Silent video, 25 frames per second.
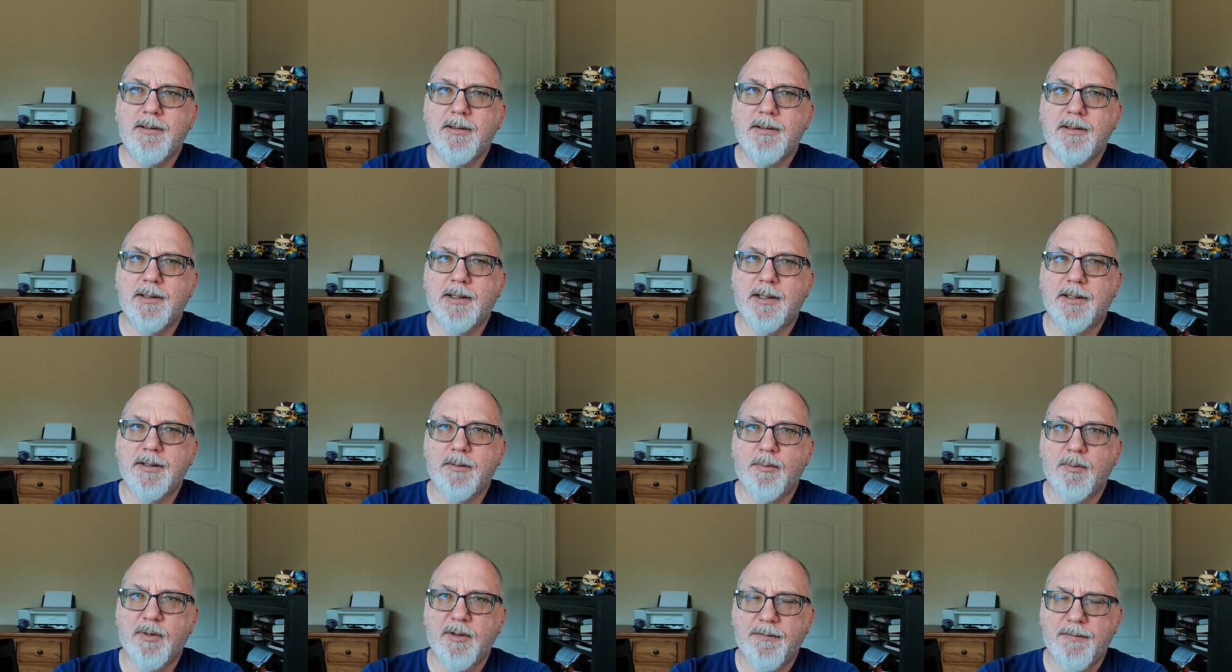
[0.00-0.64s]

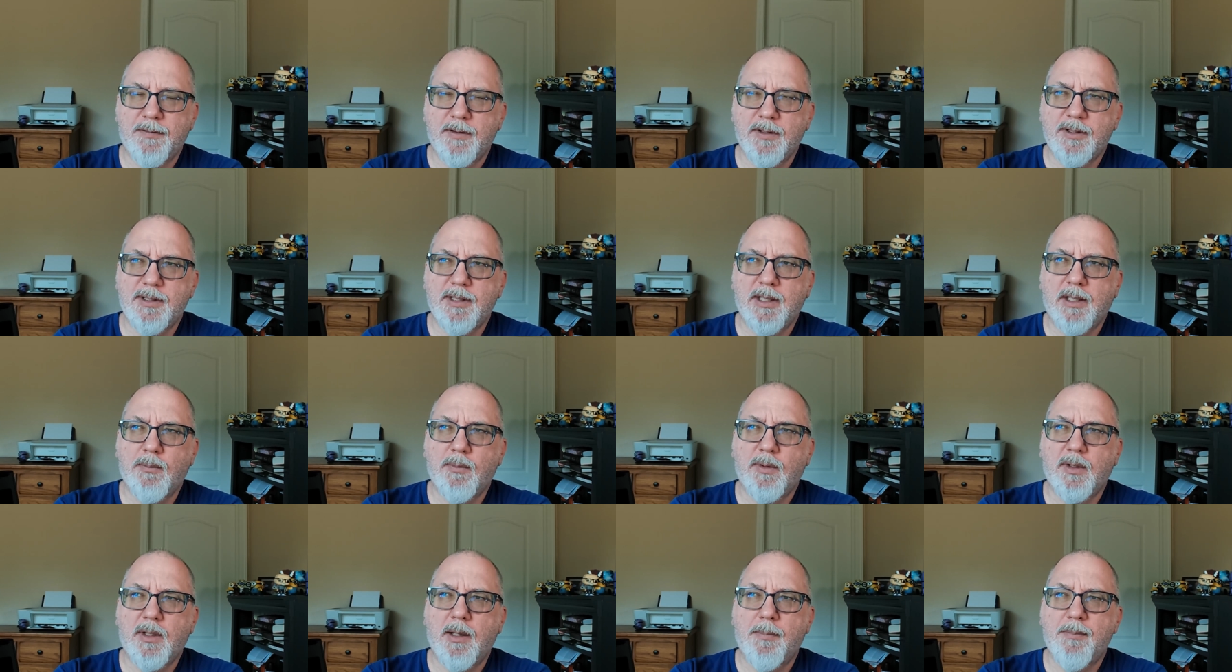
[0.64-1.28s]
yes, I'm going to finish
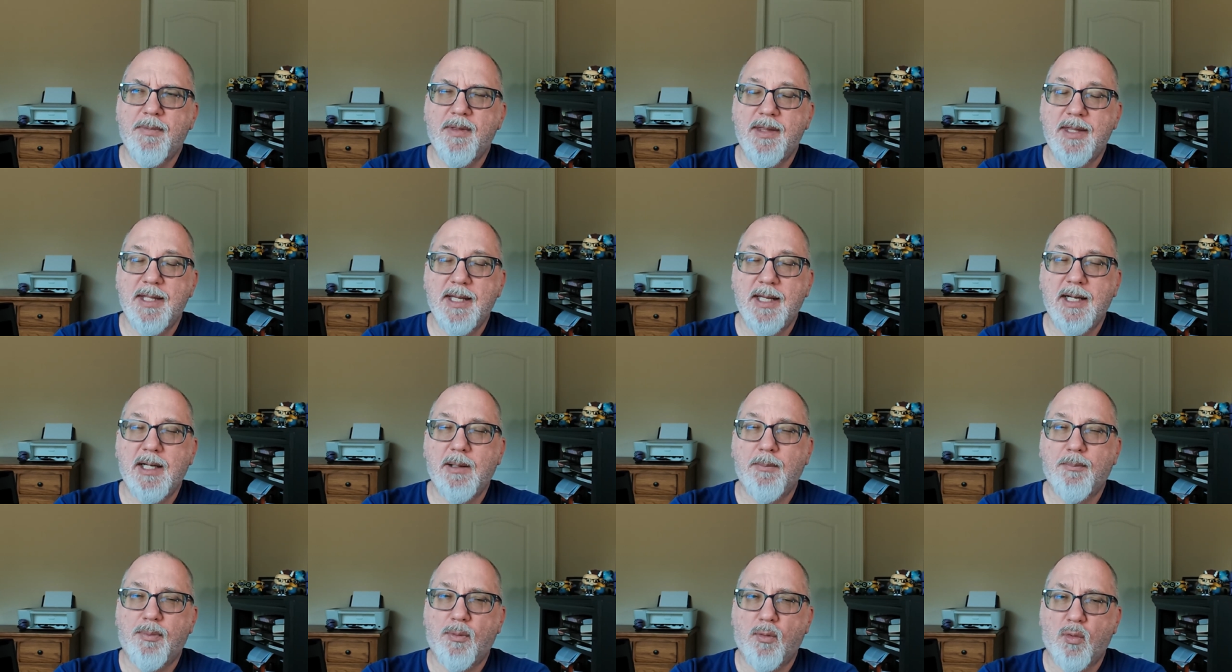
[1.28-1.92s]
that one up. Then
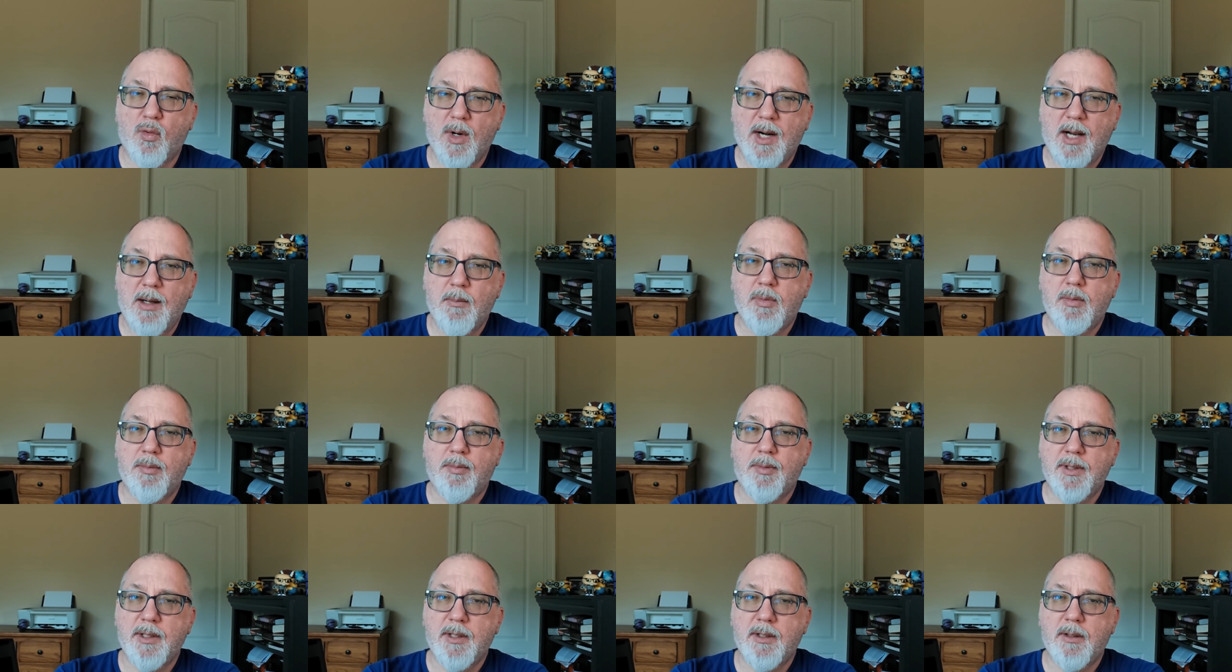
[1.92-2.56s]
I'm
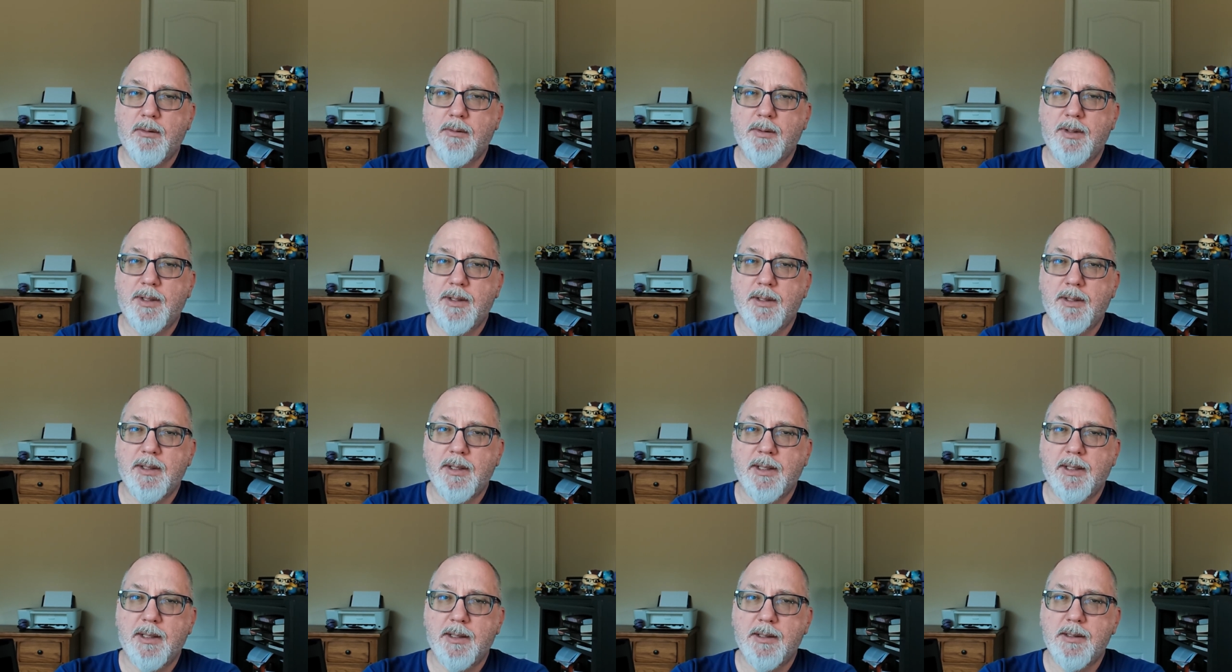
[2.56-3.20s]
probably going to
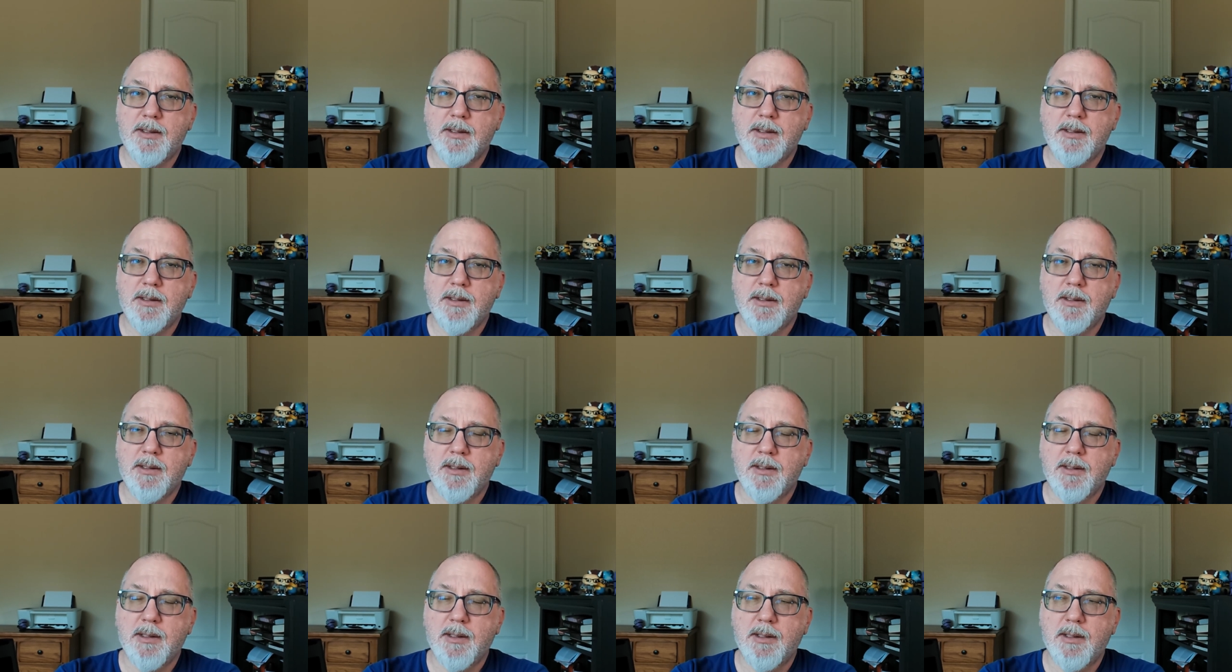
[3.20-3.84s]
hit
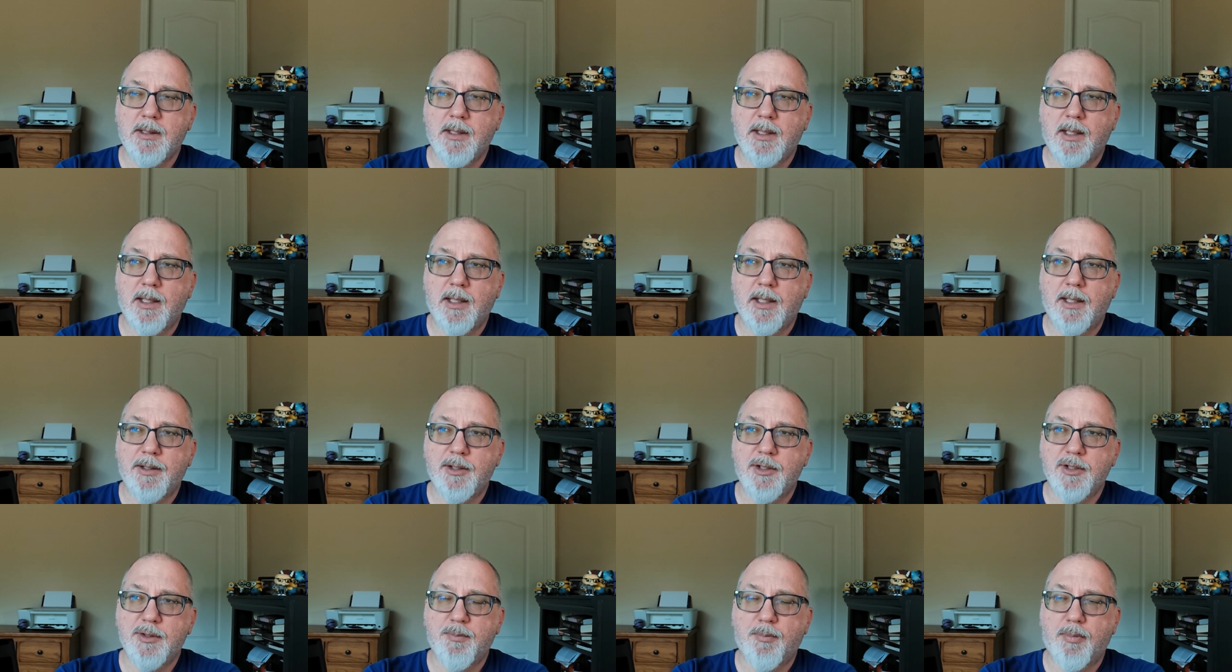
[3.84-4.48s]
and I
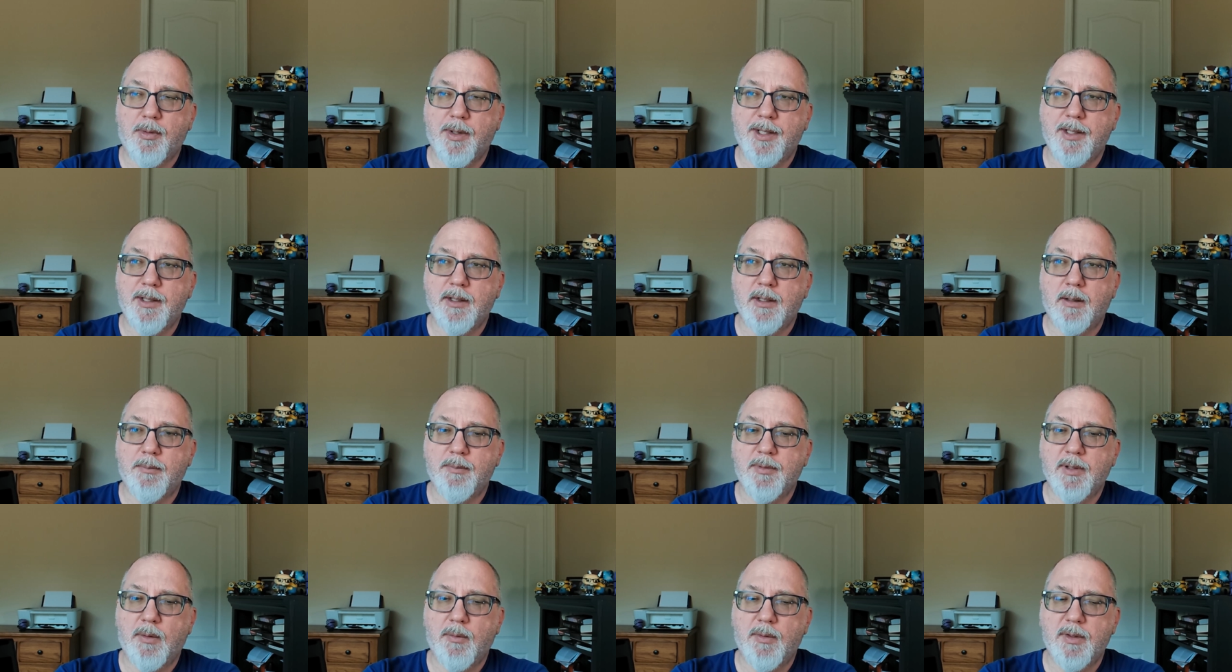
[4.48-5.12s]
just brain
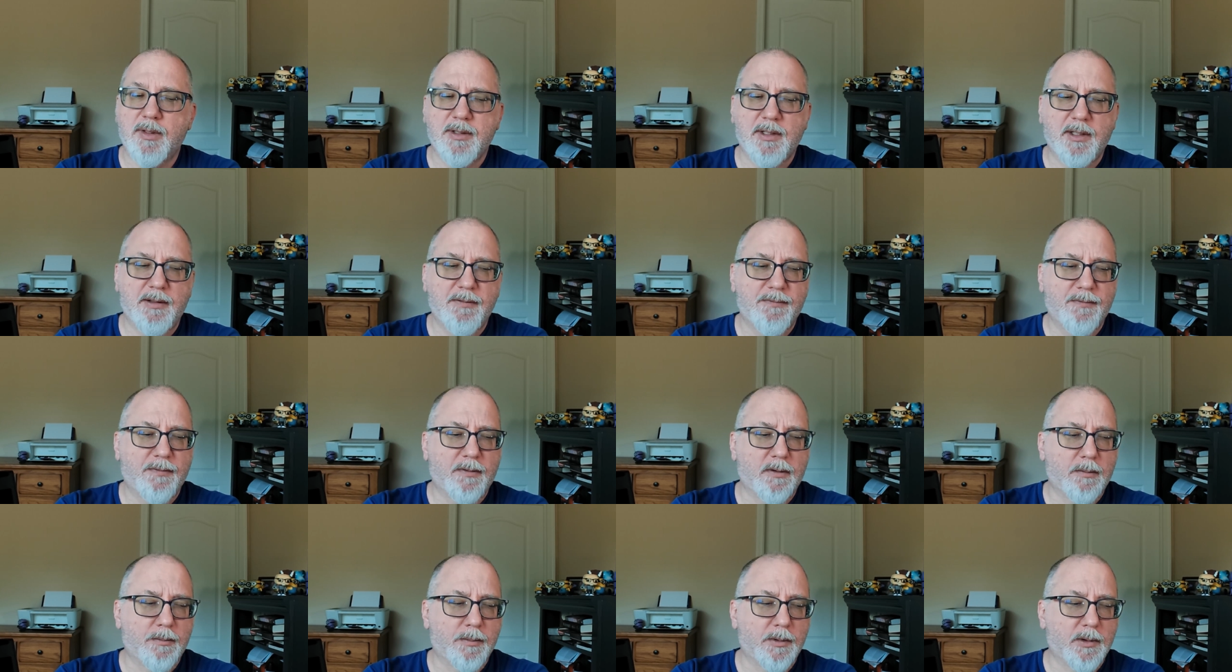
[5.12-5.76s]
dumped. I want to say
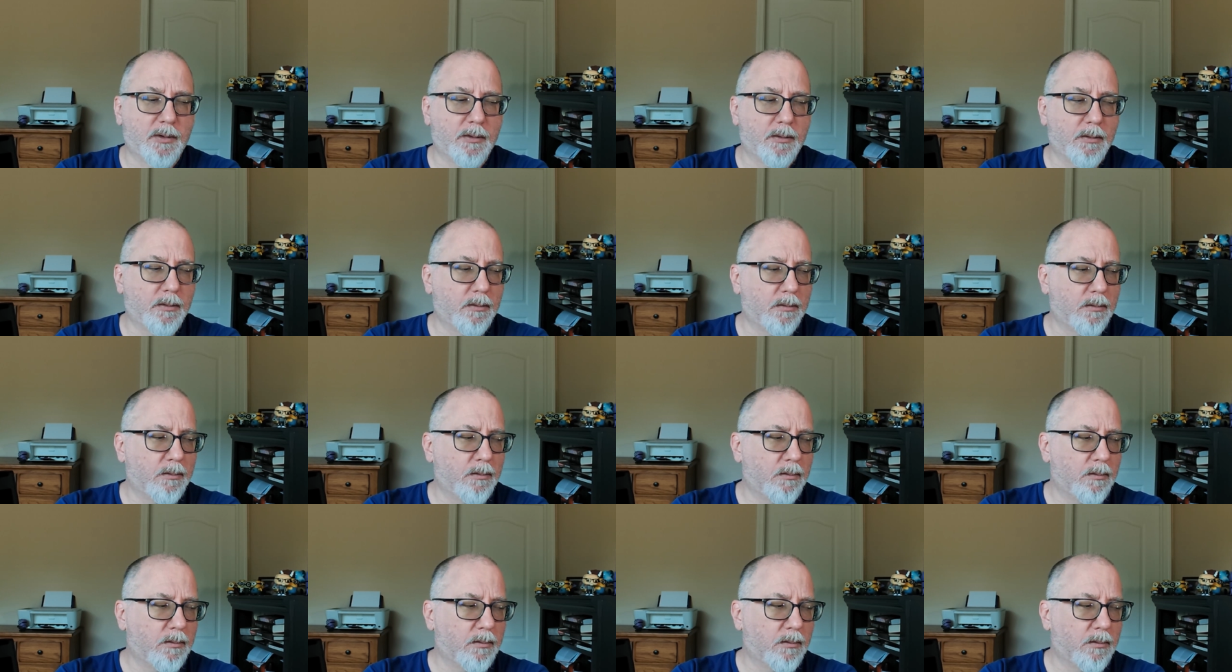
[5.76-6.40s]
fool moon.
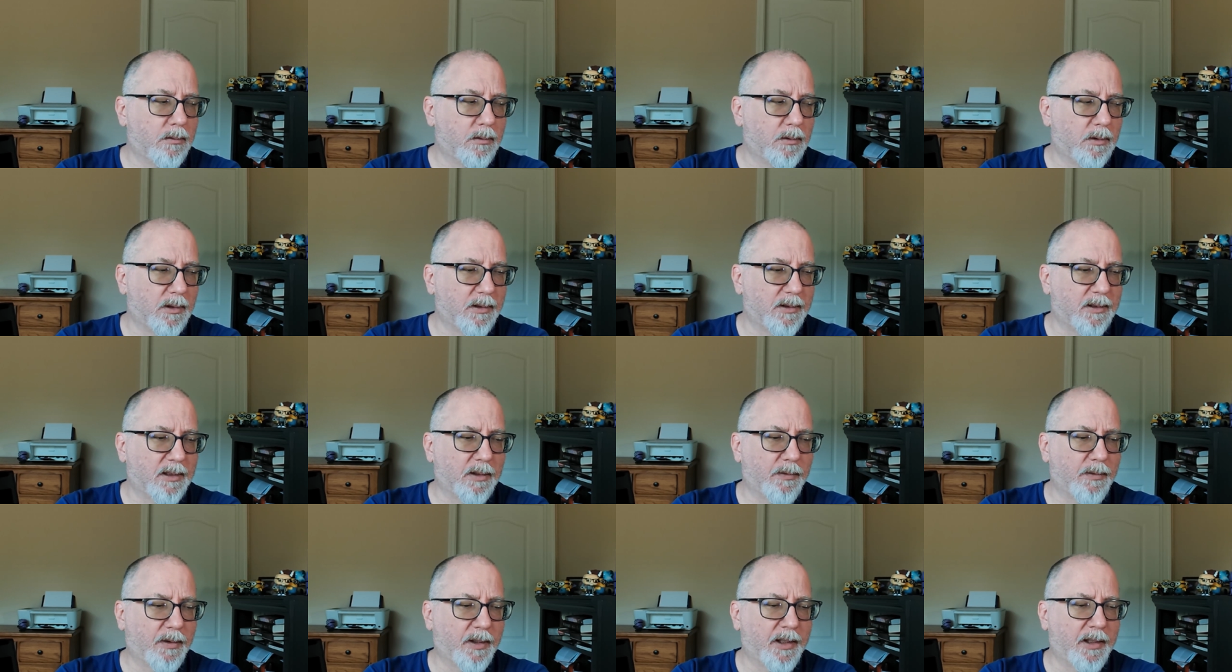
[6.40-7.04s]
Is
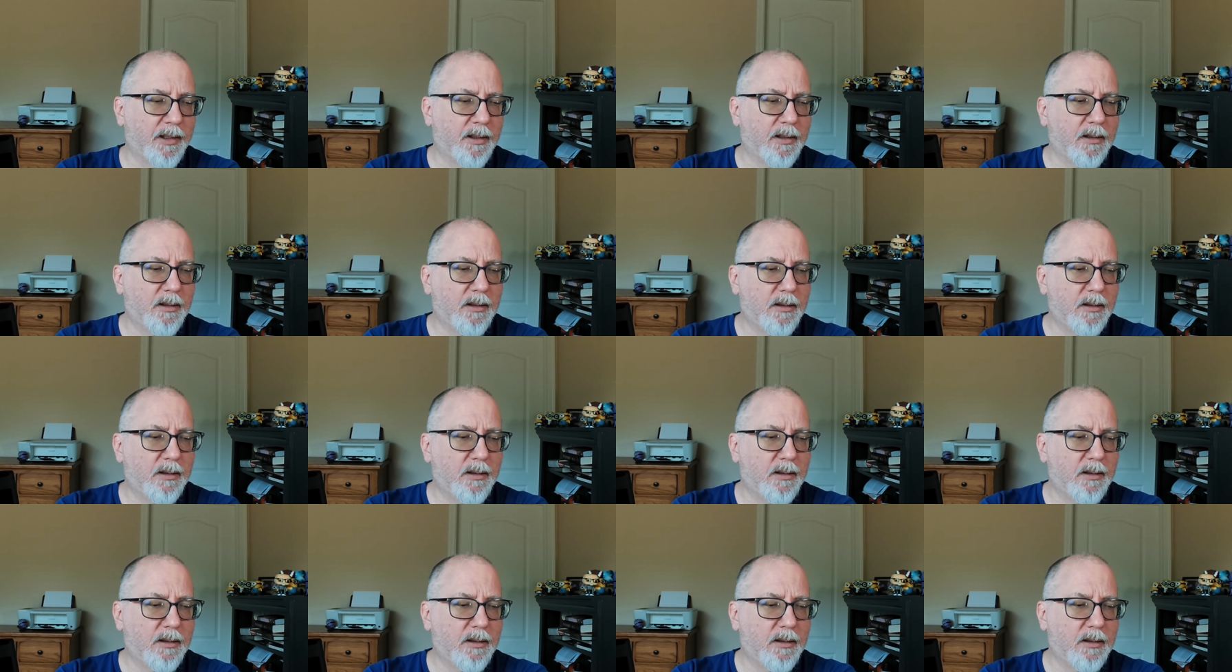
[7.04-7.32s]
that right?